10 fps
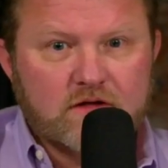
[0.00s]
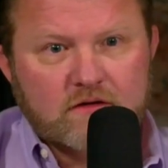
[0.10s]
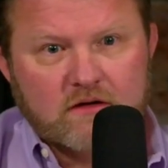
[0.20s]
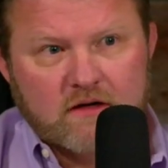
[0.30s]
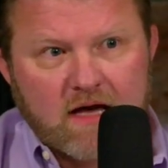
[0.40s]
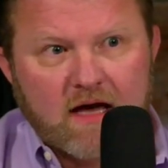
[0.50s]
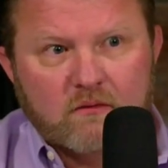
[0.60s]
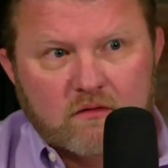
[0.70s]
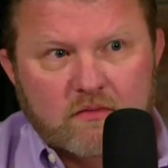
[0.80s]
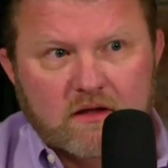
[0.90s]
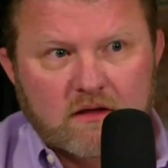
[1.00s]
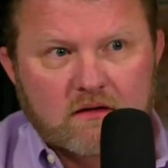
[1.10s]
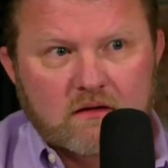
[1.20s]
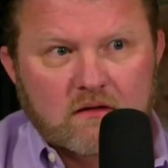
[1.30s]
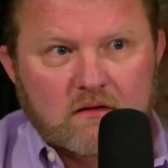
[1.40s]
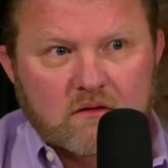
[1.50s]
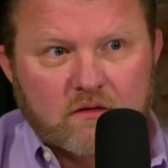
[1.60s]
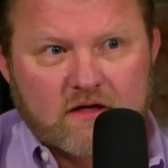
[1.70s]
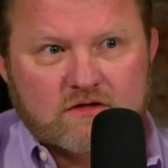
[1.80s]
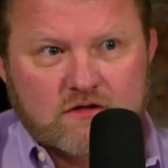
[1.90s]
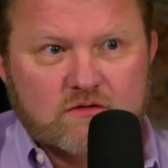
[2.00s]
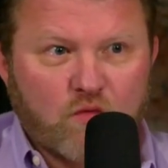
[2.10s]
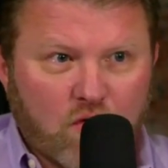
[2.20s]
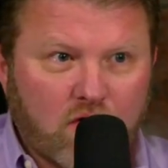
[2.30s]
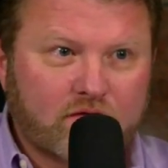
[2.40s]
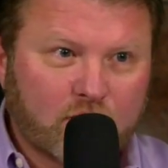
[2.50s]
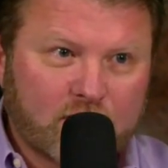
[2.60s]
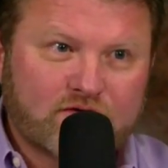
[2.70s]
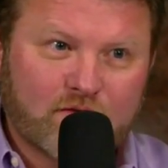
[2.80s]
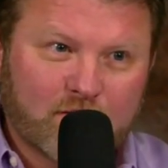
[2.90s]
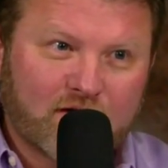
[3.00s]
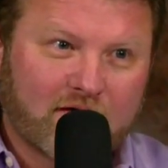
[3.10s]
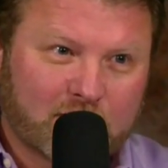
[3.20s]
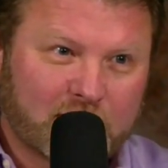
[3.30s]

theory hat would be, well, that's just more overreach from the government.